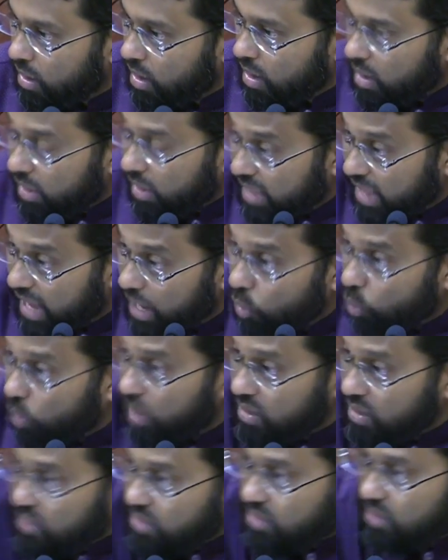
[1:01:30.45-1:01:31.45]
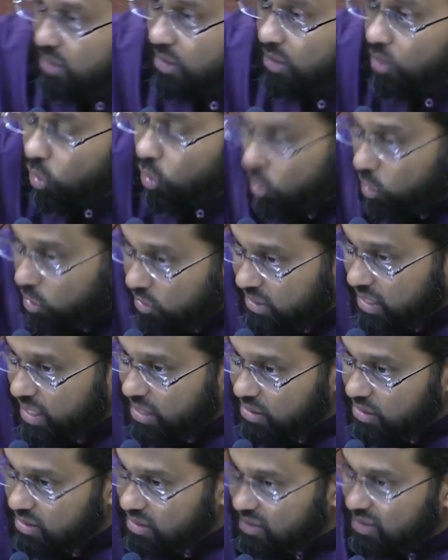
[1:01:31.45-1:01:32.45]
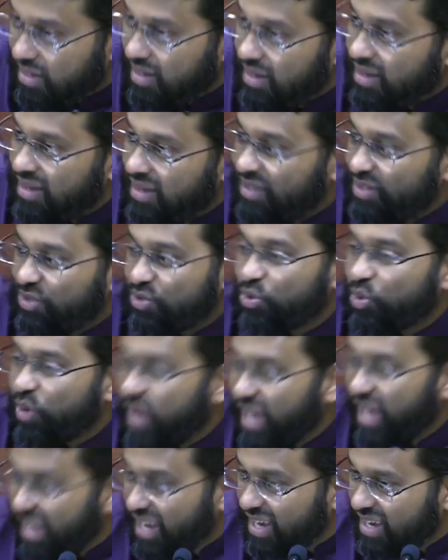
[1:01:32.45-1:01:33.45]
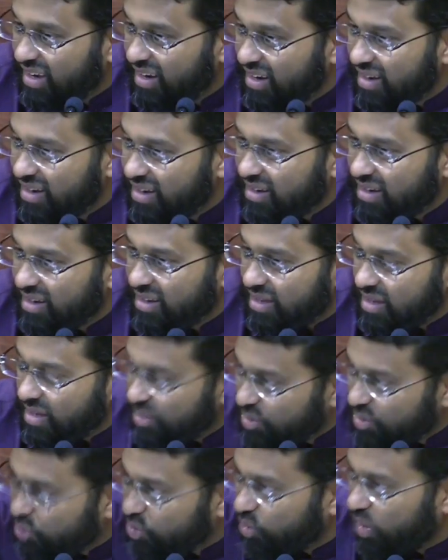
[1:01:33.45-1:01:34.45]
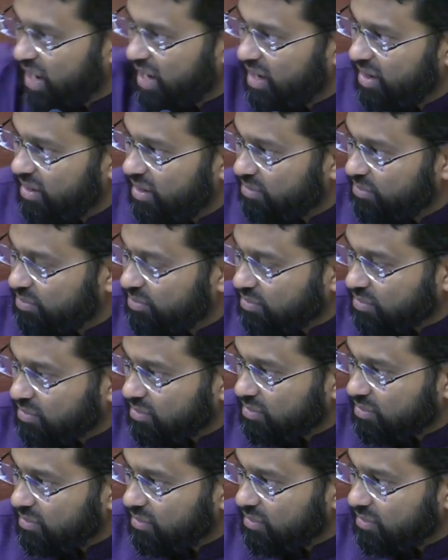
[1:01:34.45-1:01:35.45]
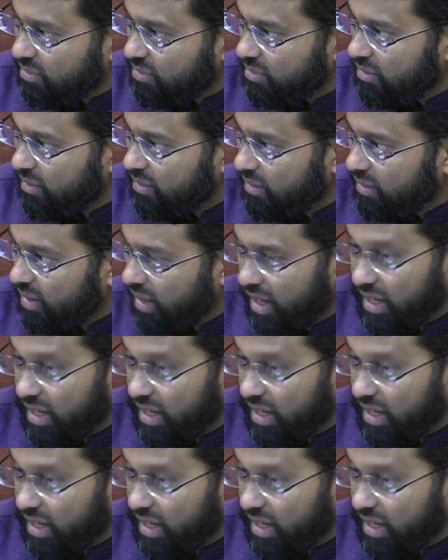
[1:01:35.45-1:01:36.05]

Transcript: they want the old days. Suhail is Suhail. And